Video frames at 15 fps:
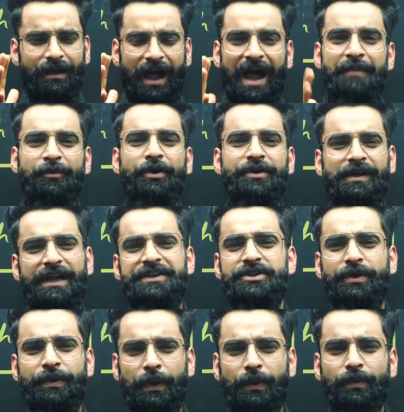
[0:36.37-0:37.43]
I'm going to let
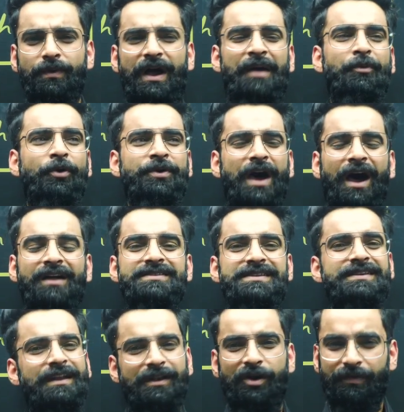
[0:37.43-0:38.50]
you know, I'm going to
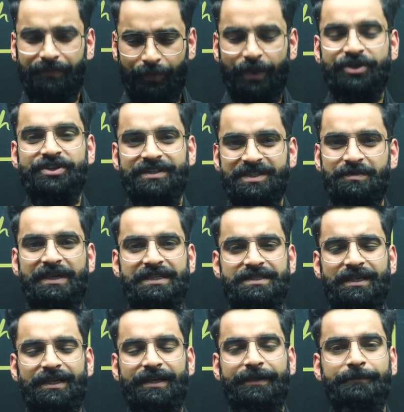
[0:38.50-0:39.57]
answer a lot of questions
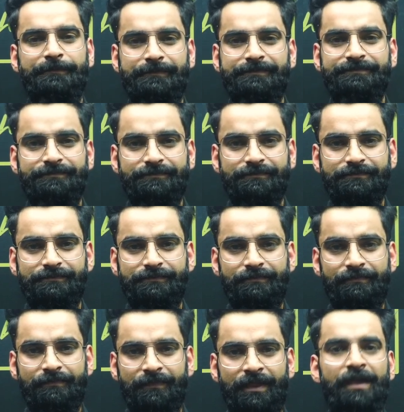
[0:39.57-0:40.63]
basically.
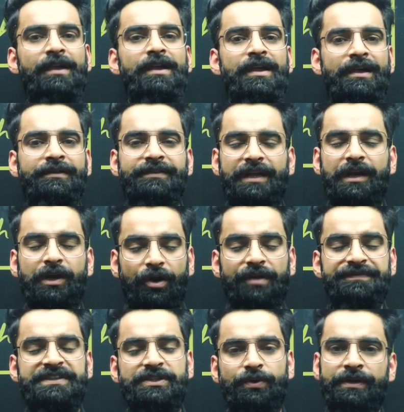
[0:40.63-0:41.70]
There are a lot
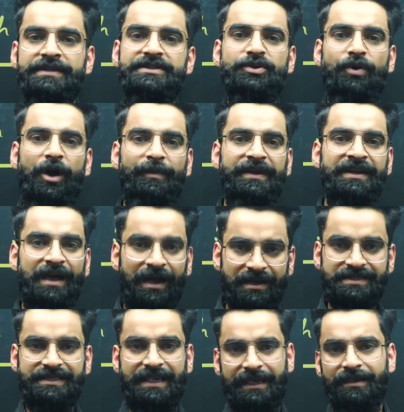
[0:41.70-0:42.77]
of students who have been
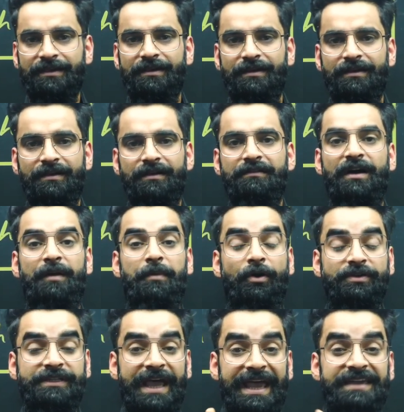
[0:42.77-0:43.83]
asking
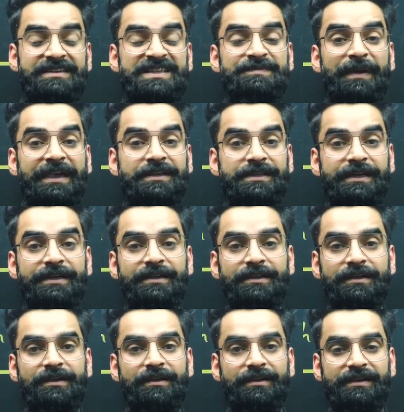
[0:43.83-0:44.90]
about the expected
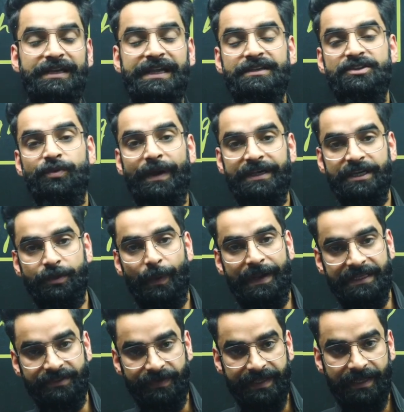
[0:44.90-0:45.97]
NEET
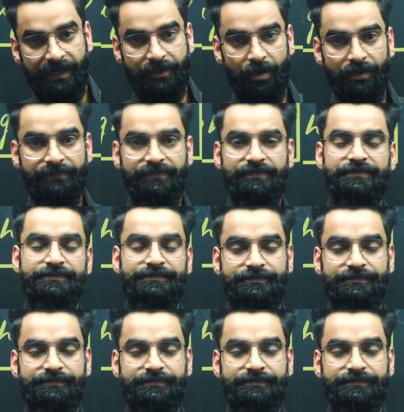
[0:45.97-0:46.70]
2023 cutoff.